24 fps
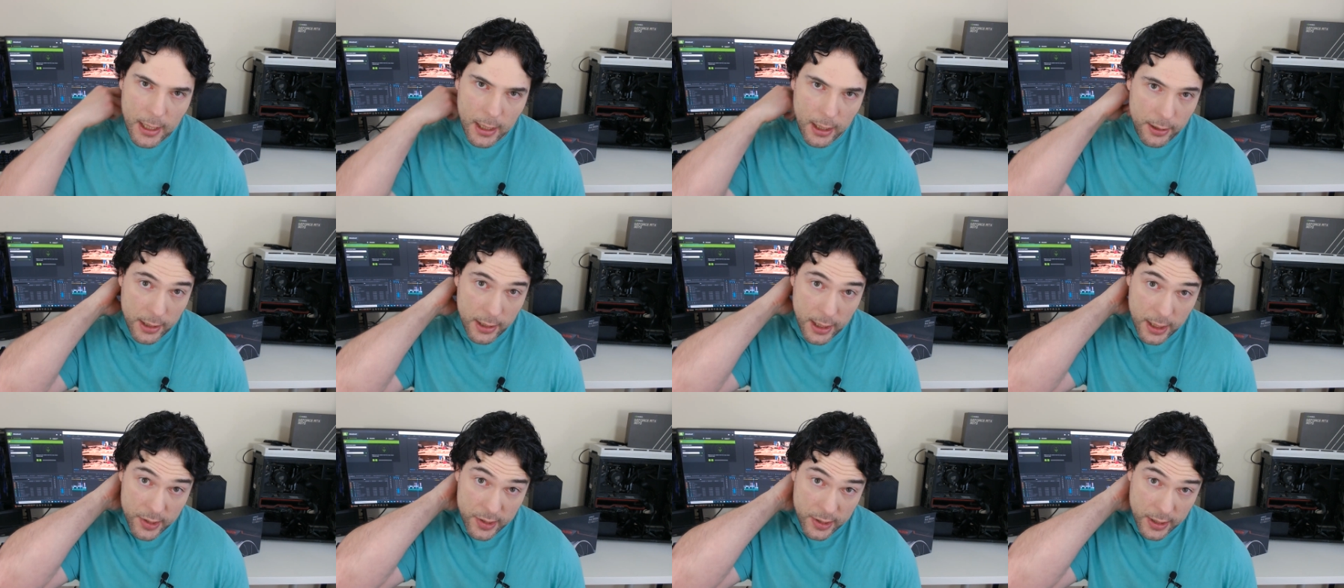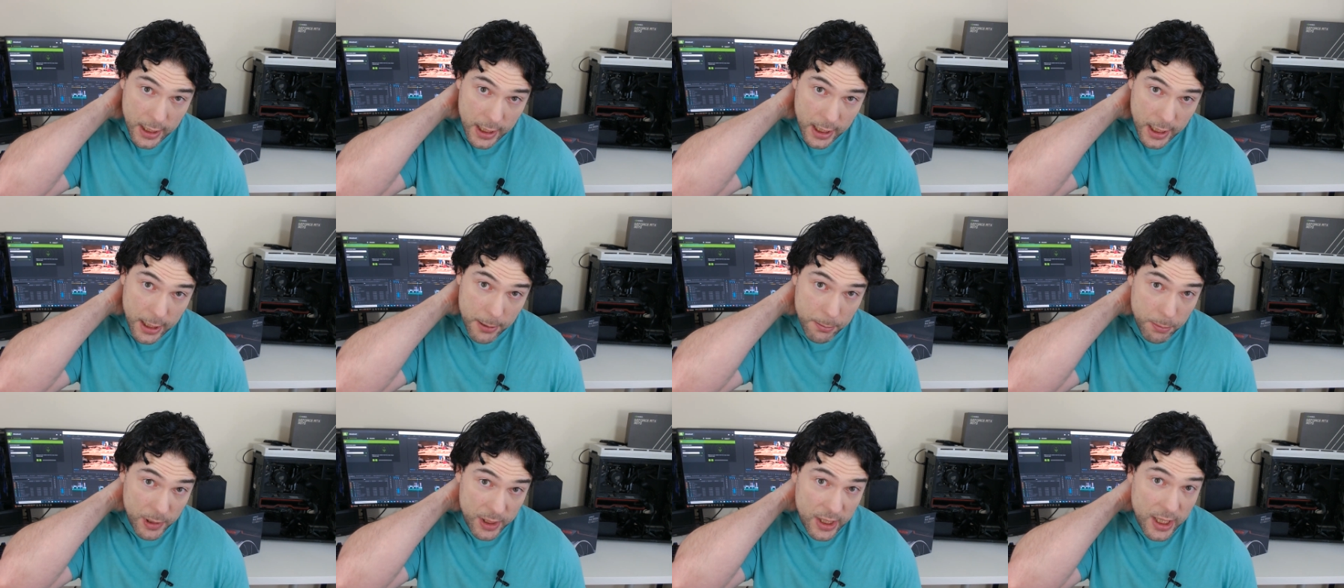And this
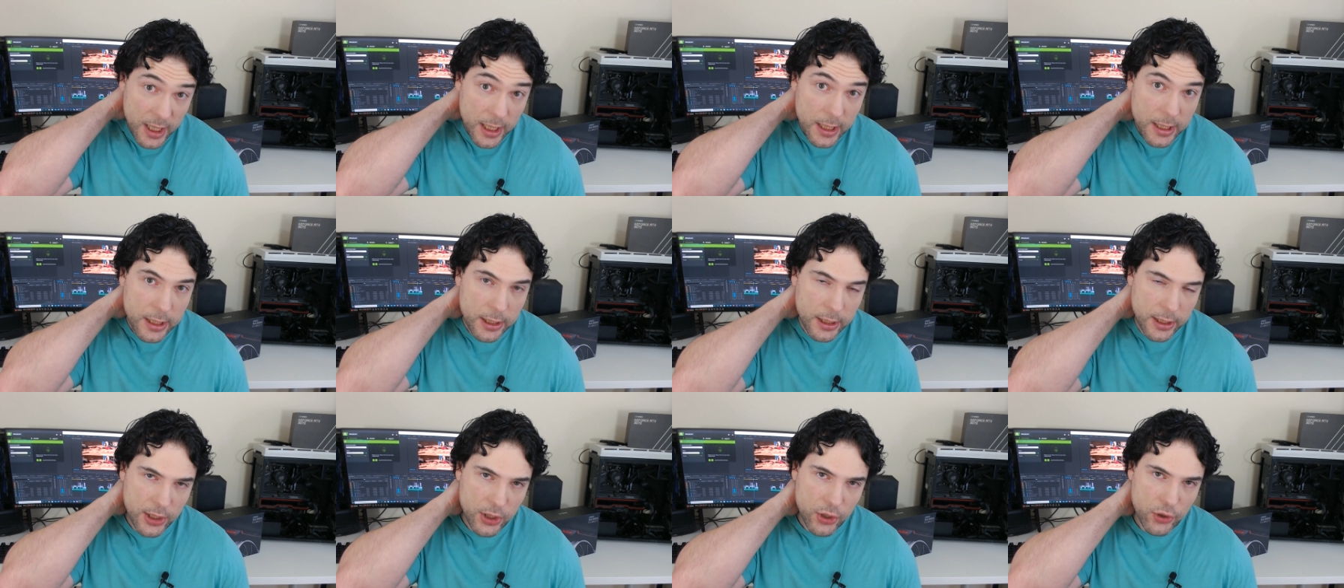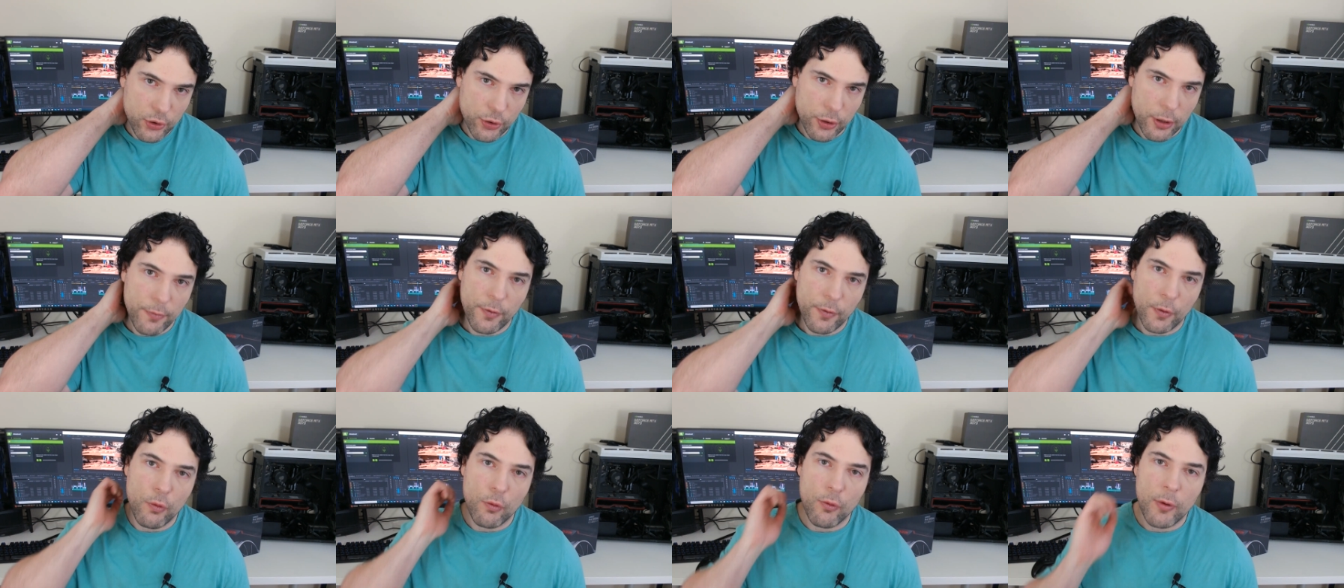in particular is
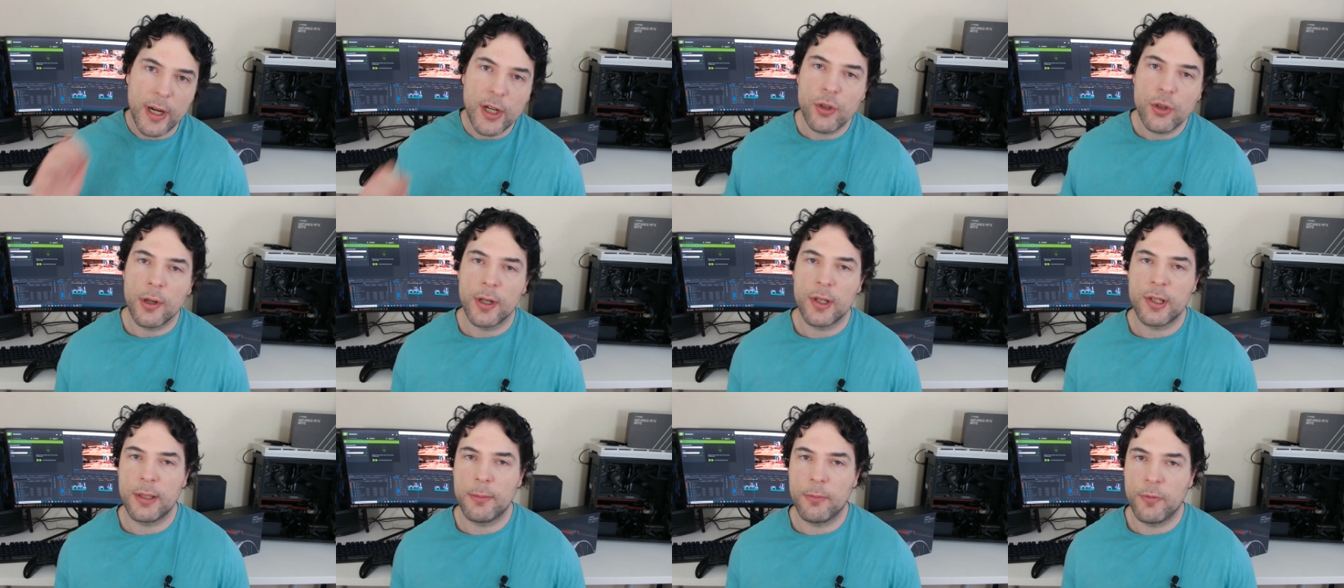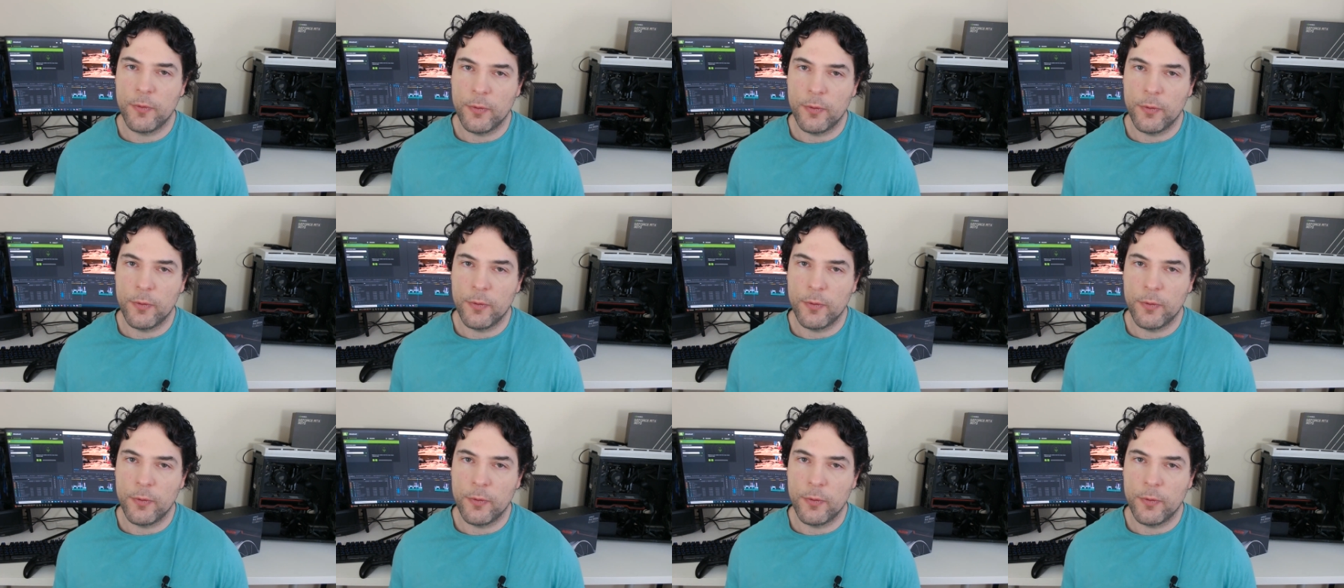true for ray tracing